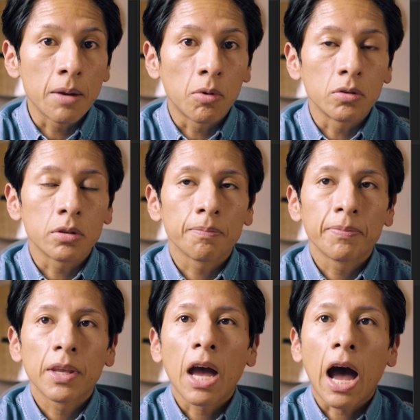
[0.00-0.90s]
enabled.
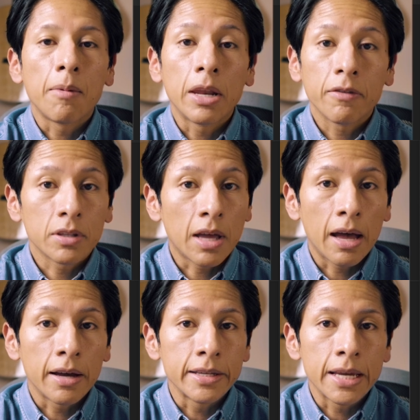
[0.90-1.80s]
I'm leaving
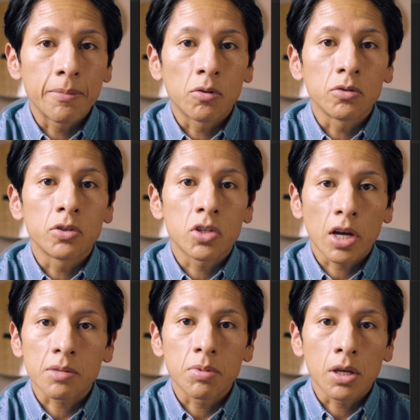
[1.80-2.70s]
that enabled
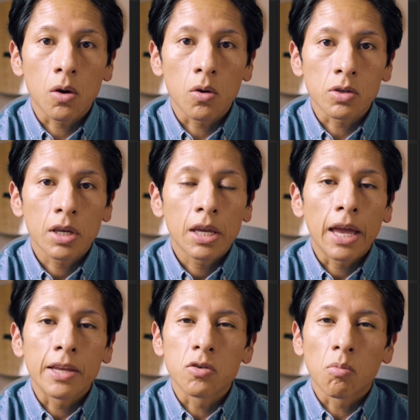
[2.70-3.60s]
just because,
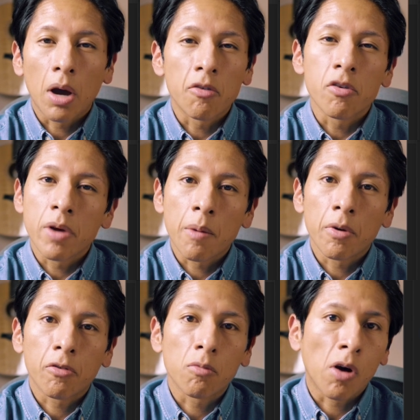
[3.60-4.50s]
as you might
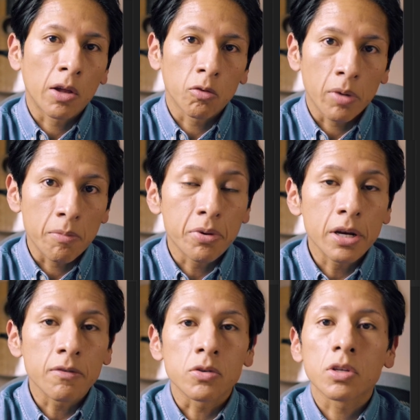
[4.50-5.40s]
remember from one of my
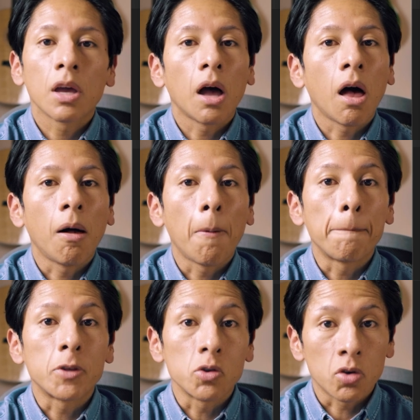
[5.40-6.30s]
previous
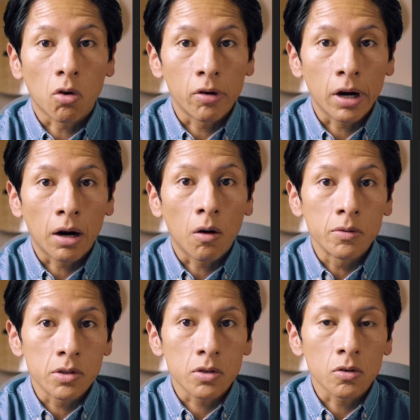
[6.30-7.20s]
tutorial
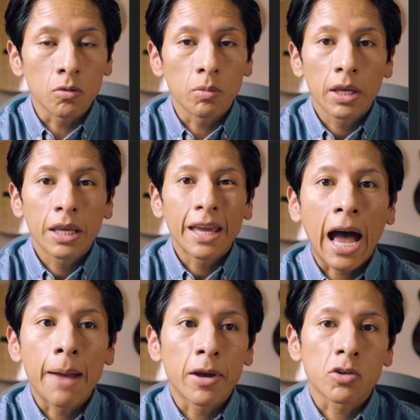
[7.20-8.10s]
on Zoom,
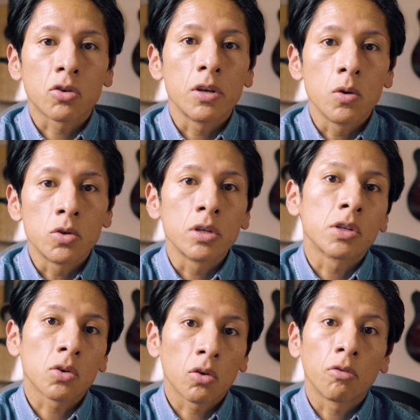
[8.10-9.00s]
I'm actually
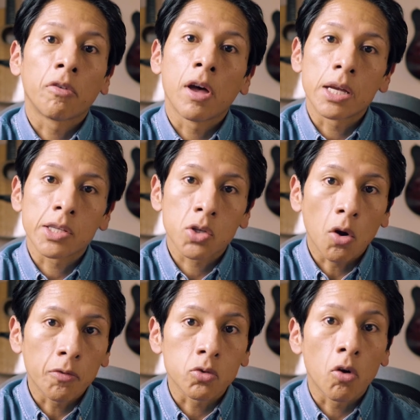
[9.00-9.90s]
using a sort of a
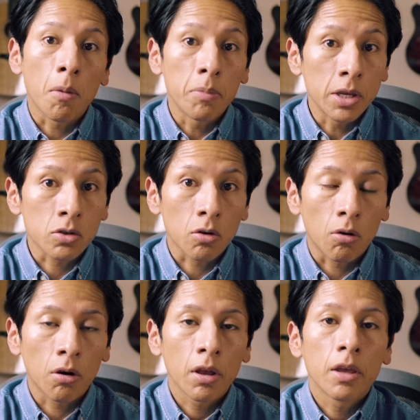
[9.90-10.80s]
software
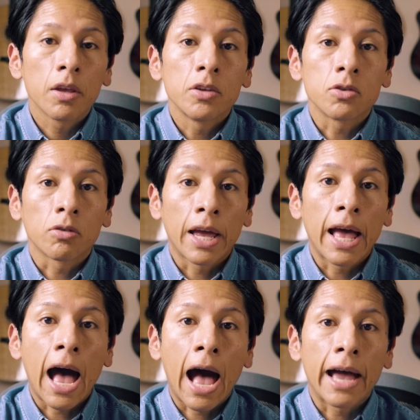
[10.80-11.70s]
mixer so
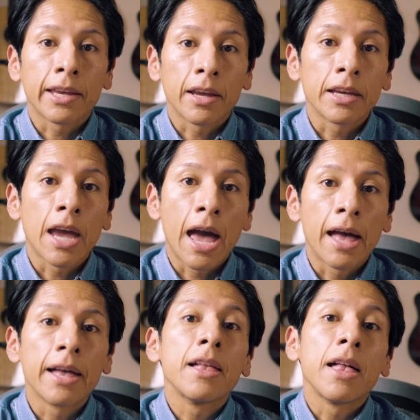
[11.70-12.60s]
that I can
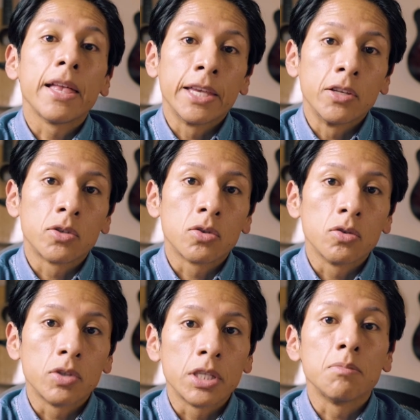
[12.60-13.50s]
get
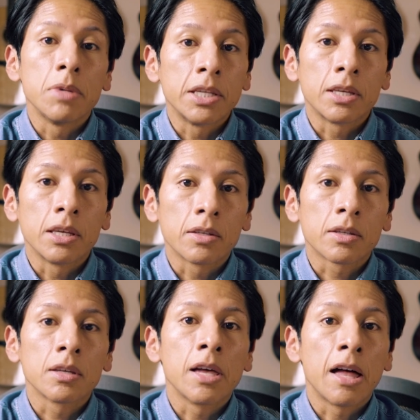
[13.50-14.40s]
into the
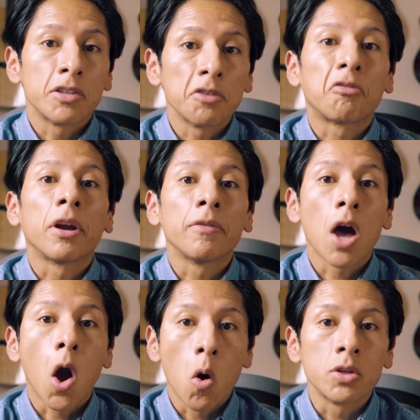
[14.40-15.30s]
meetings
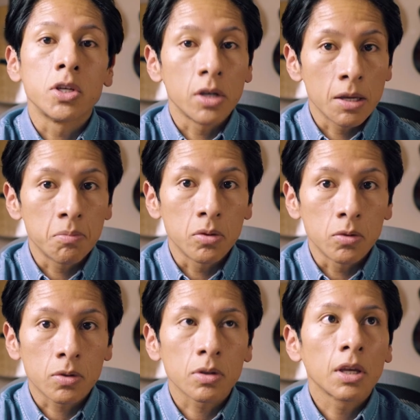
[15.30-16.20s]
different audio
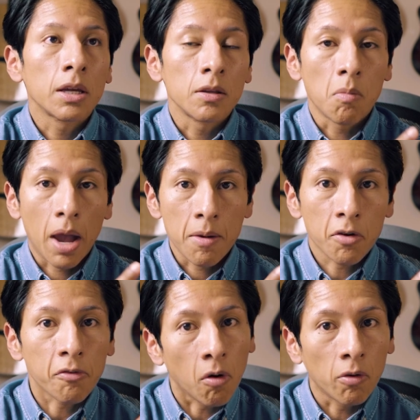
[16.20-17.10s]
inputs.
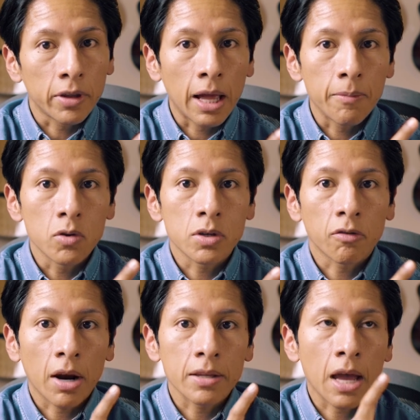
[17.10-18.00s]
Microphone that I'm
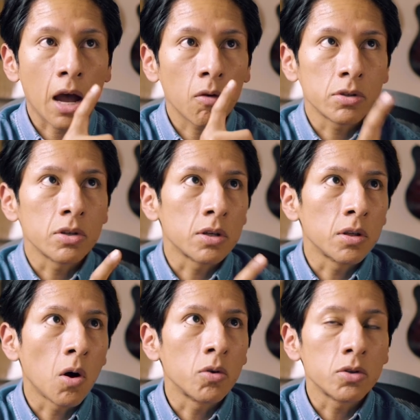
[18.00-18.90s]
using right now, which is
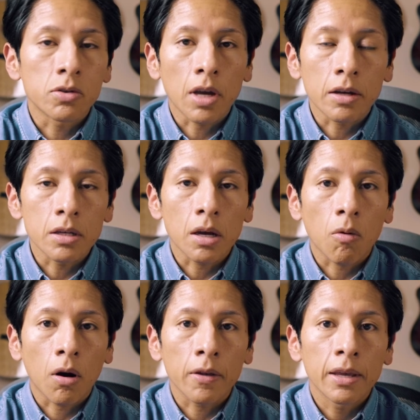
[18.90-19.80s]
an Audio
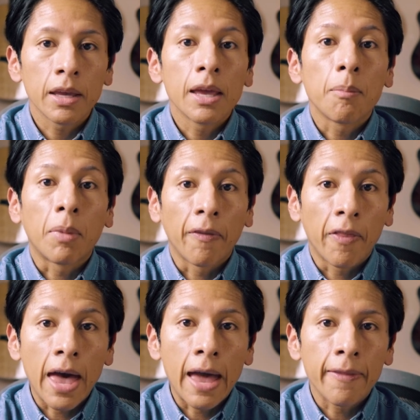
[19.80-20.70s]
Technica one,
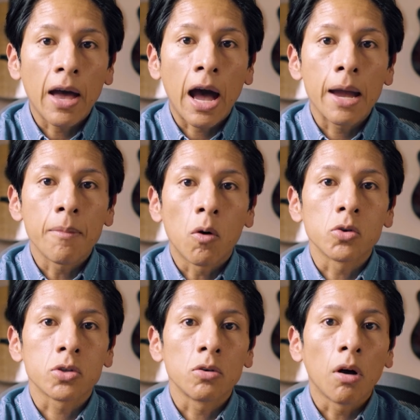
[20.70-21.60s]
but then I'm
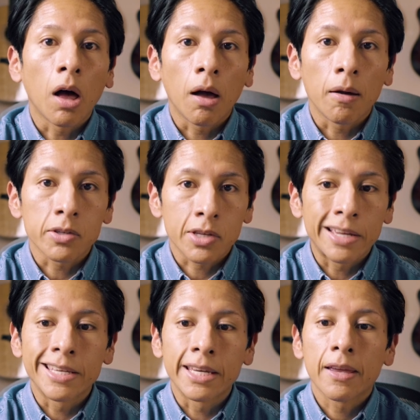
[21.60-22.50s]
also
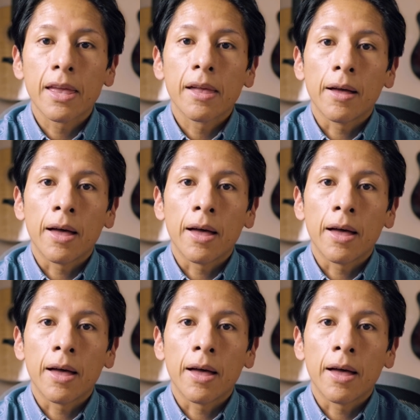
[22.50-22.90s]
sending